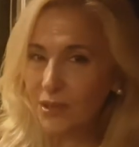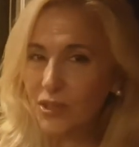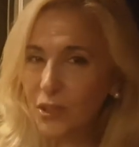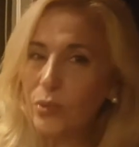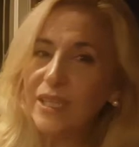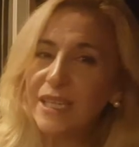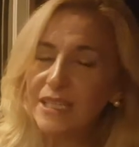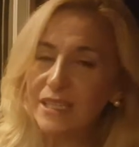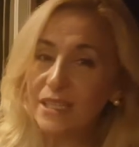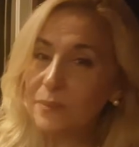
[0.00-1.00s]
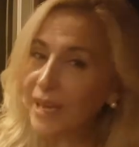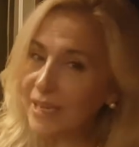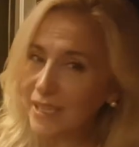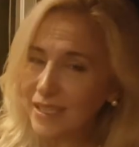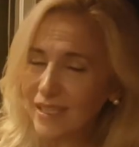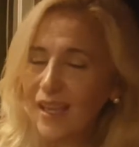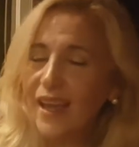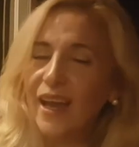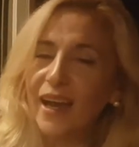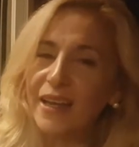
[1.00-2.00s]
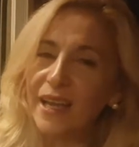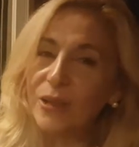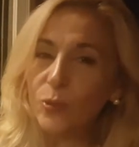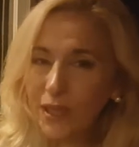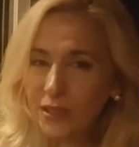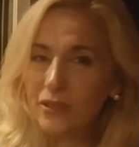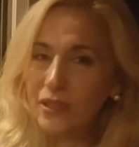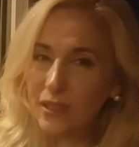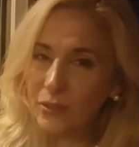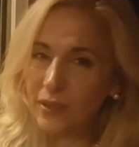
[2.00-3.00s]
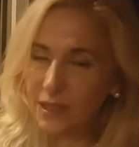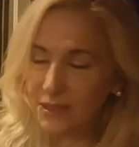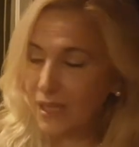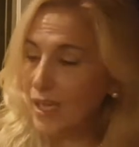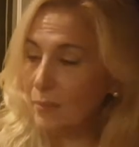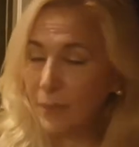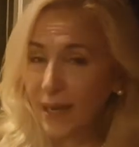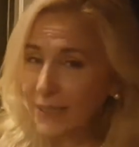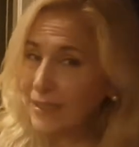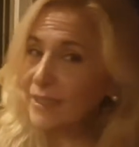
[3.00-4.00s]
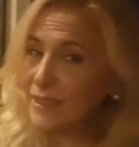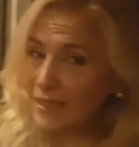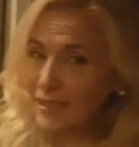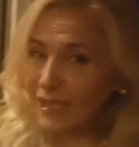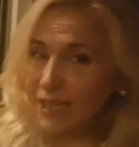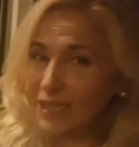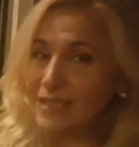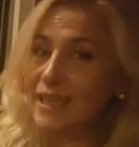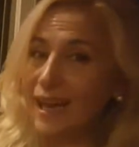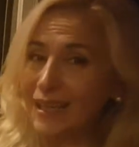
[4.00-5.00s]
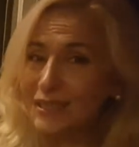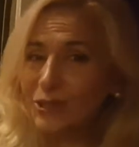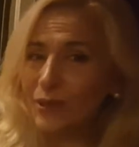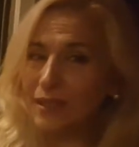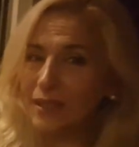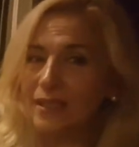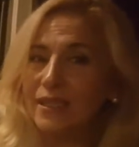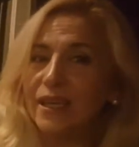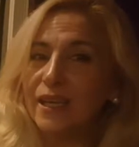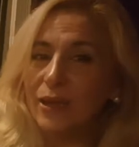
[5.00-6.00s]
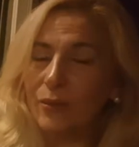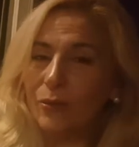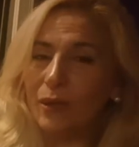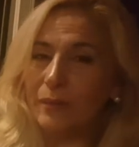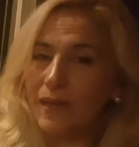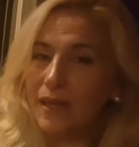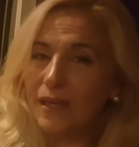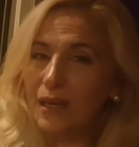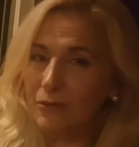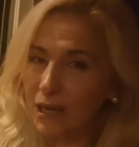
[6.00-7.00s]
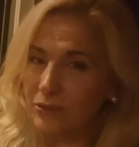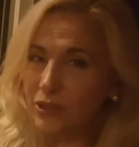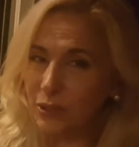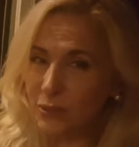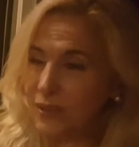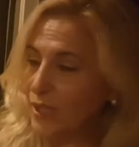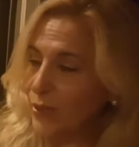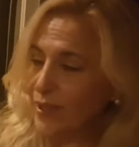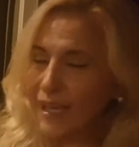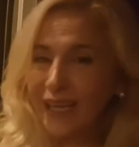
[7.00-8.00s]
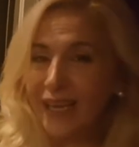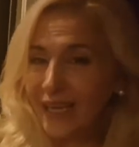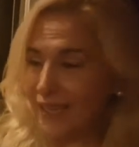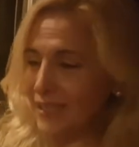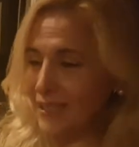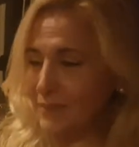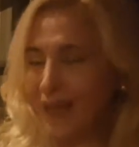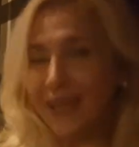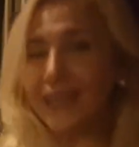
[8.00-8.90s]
tongue is Spanish, and we continue with it. But English and Swedish will be around too. Okay, here's my